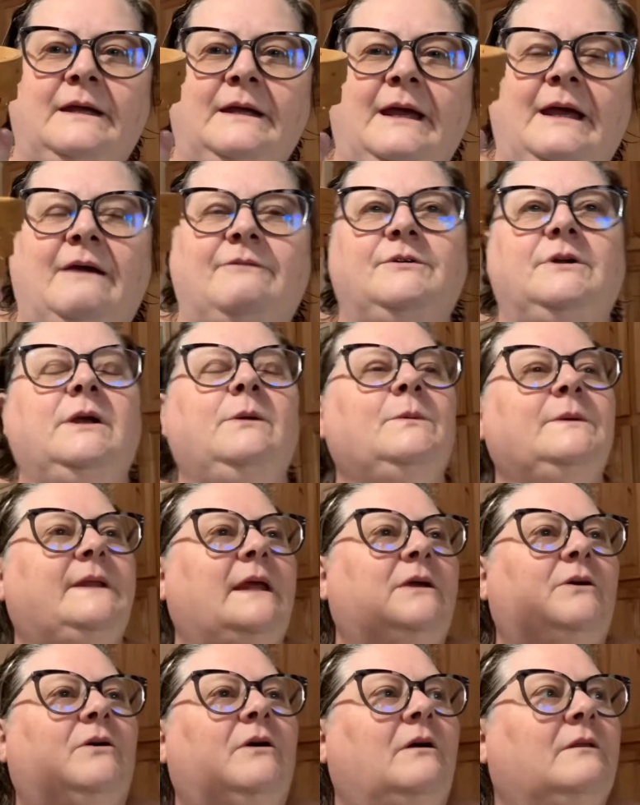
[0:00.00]
I forget what they
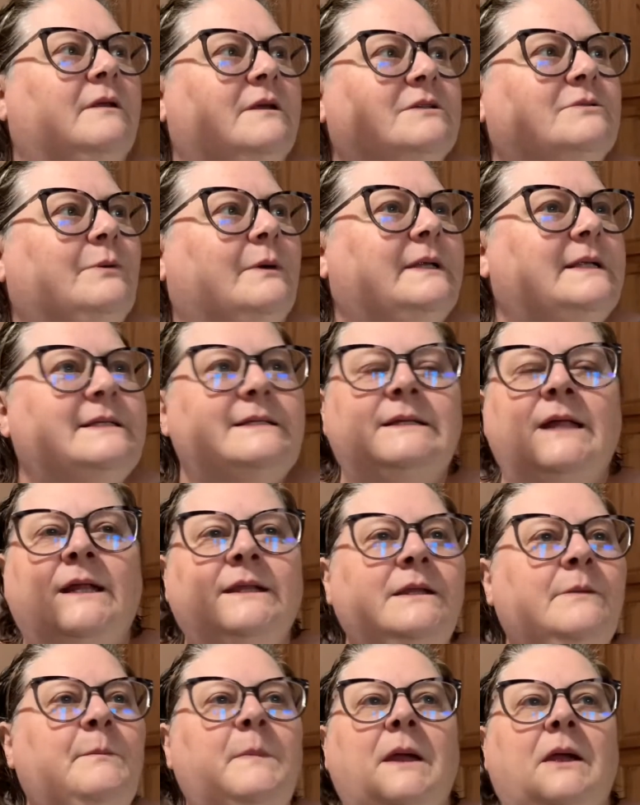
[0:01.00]
call this one. It's not
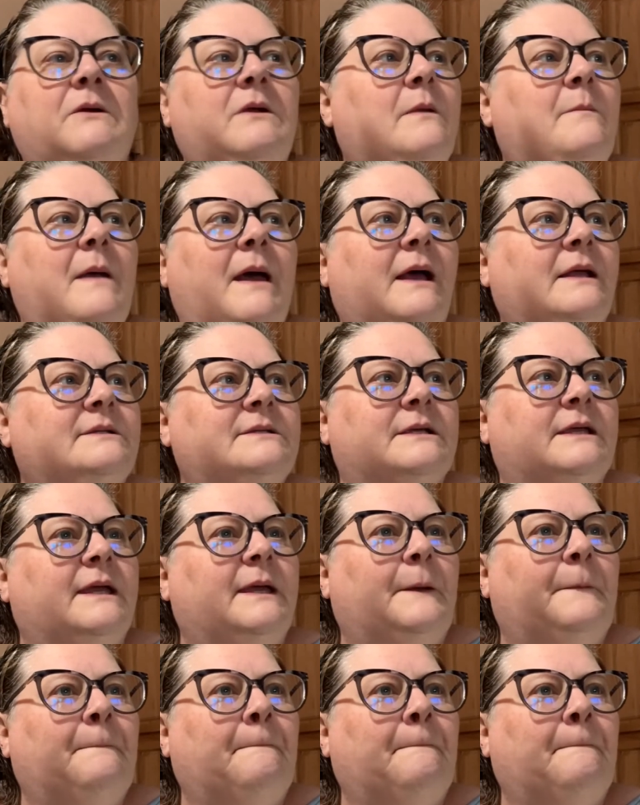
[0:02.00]
the berry basket.